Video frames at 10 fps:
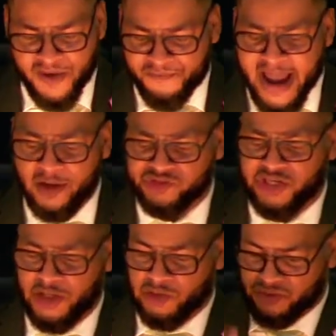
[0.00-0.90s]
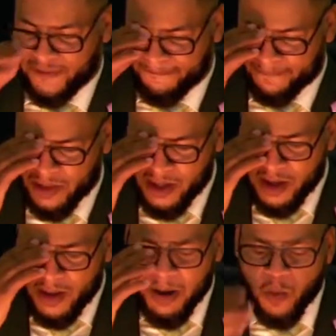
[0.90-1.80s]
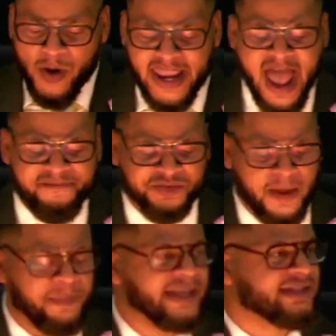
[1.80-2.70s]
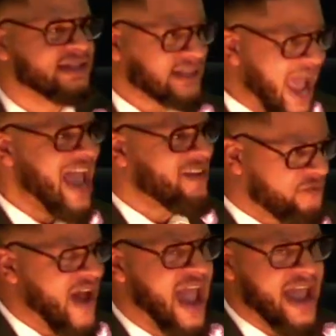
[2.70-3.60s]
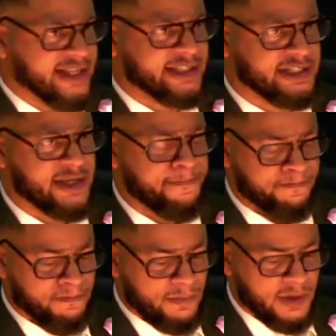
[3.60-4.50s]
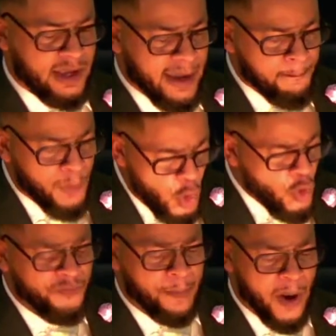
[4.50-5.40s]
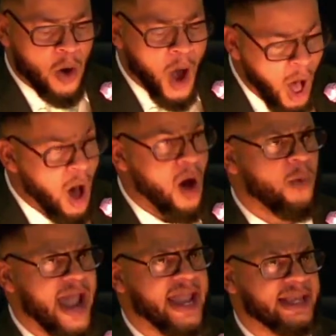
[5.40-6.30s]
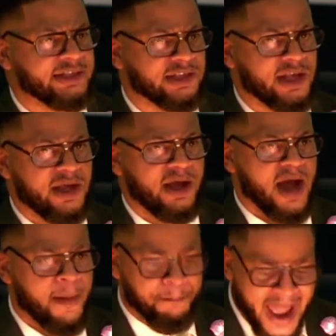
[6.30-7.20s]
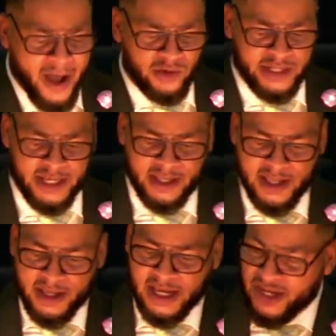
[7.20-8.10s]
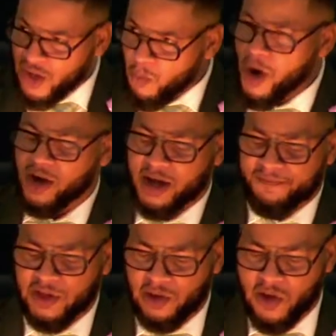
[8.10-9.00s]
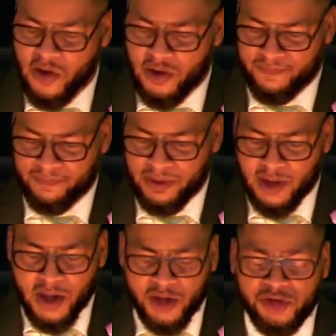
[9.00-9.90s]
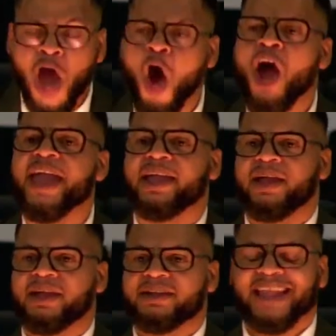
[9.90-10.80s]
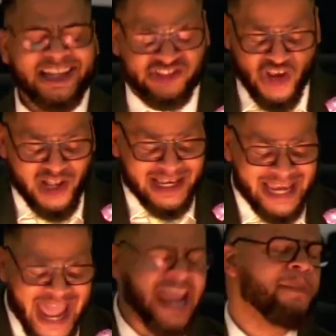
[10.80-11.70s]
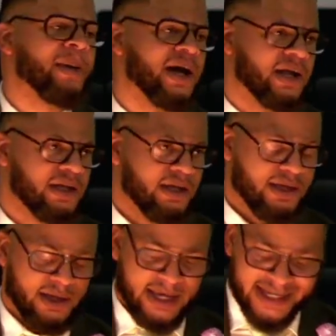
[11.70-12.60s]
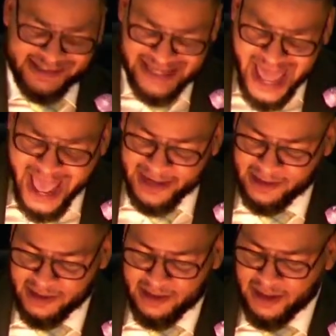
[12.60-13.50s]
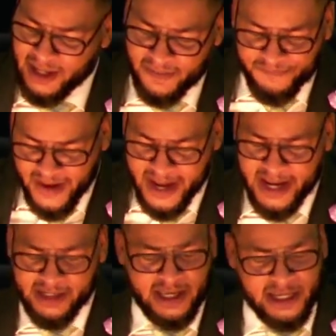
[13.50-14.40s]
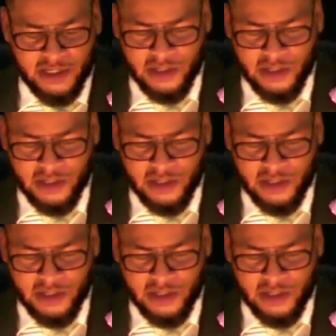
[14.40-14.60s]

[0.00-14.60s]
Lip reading: with our children, but we have to be steadfast, immovable, always abounding in the work of the Lord, knowing that your labor is not in vain in